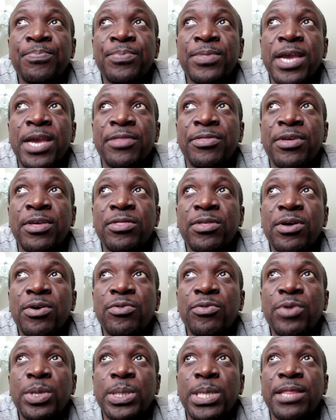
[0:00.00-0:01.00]
I think
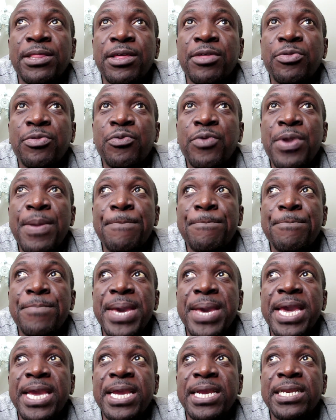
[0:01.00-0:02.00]
the, those are the three
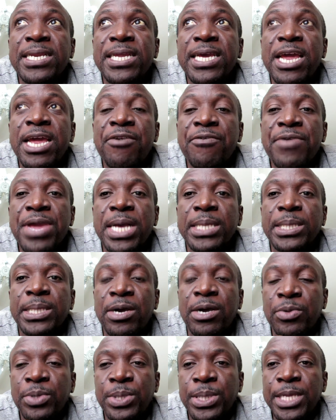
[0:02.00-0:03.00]
main areas
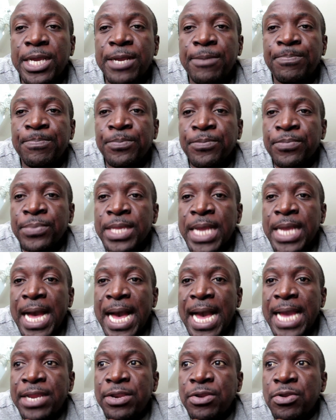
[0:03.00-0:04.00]
I would say.
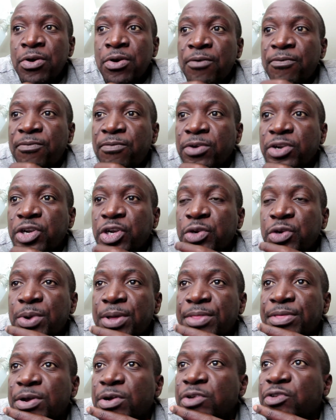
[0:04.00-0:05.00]
I know for
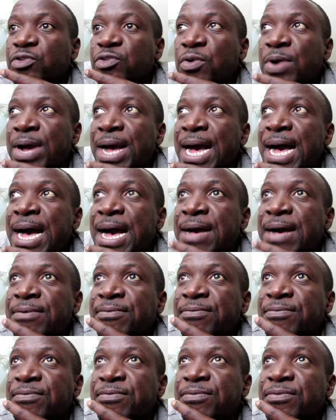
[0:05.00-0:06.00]
sure they also
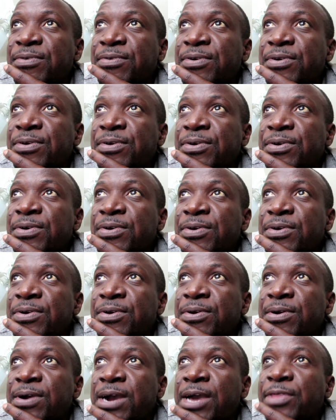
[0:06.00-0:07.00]
have.
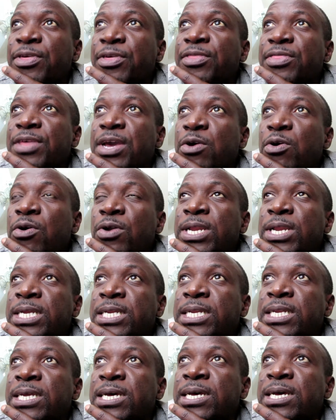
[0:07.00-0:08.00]
I think they call
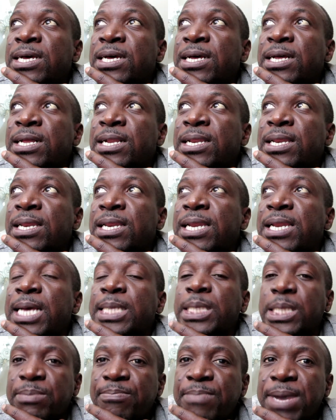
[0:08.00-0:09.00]
it
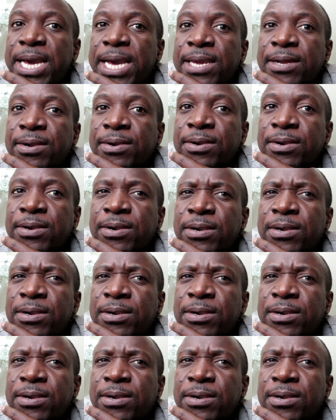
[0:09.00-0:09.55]
last mile,